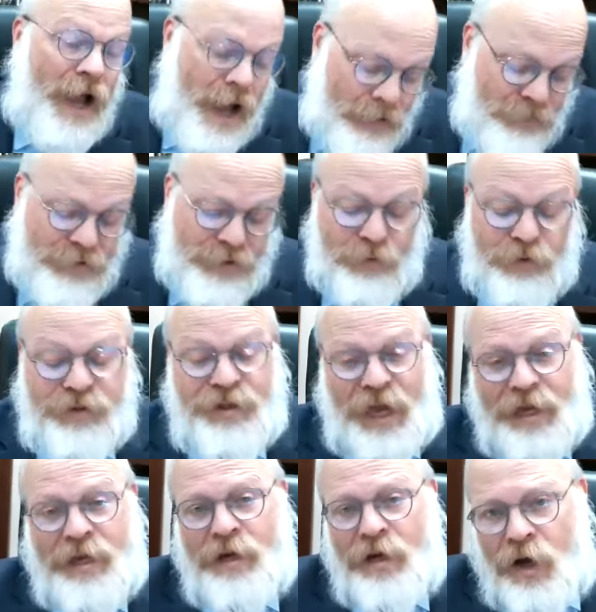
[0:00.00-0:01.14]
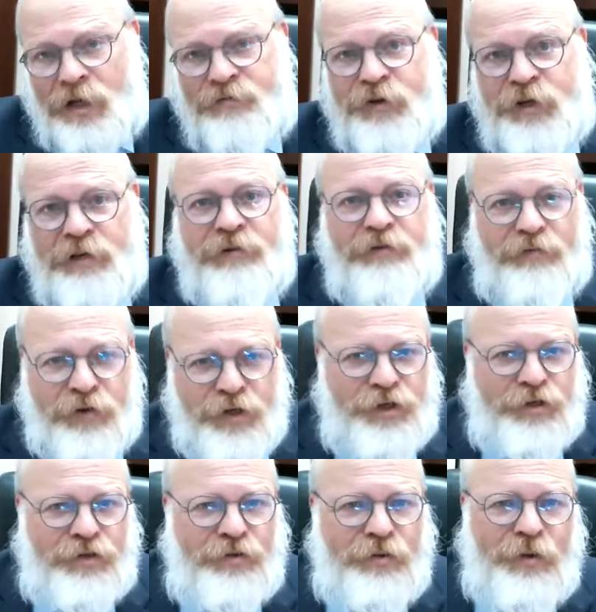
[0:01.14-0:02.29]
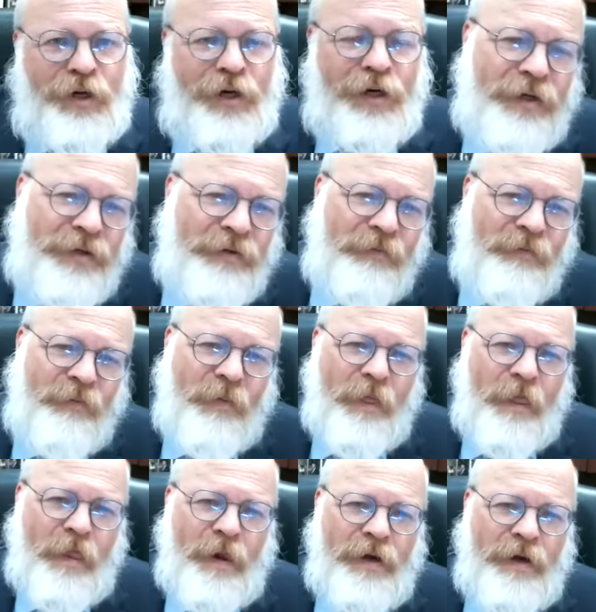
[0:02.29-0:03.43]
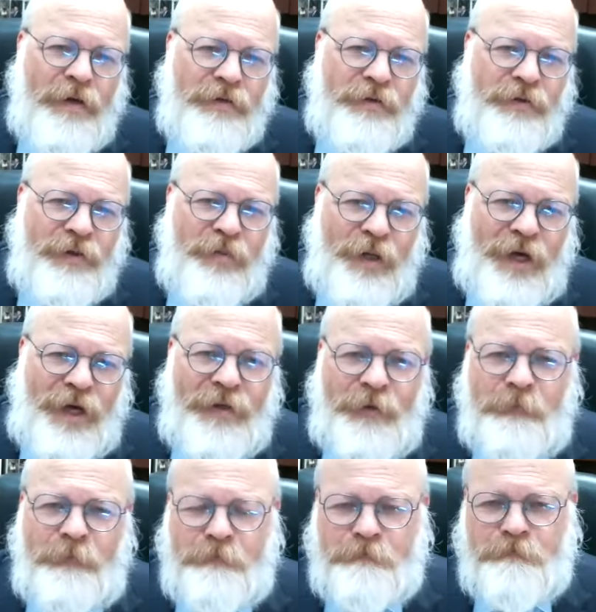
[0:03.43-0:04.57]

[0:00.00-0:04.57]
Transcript: obviously we're thanking God for giving vision to uh, to the blind.